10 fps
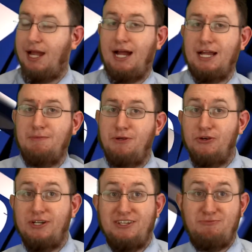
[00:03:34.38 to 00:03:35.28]
A
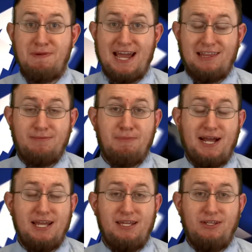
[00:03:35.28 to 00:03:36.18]
computer does math
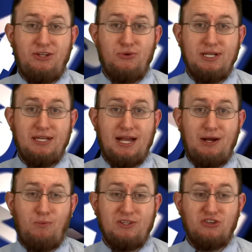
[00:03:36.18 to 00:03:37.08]
by doing
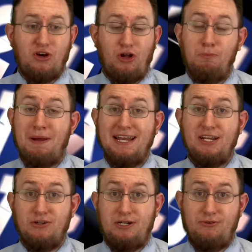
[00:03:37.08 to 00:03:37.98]
what's called
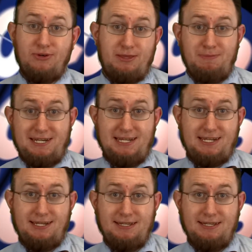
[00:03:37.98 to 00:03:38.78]
binary arithmetic.